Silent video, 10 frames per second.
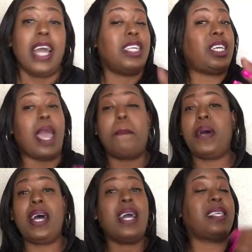
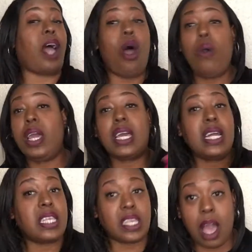J-Boog's only
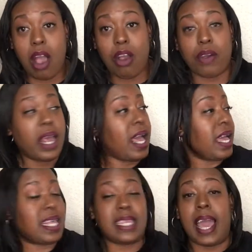concern
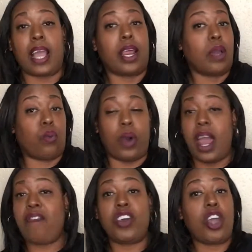is that
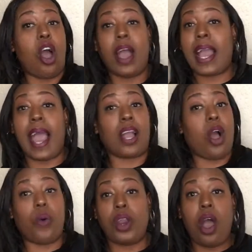whatever y'all got
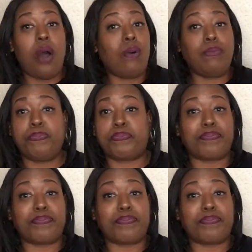going on,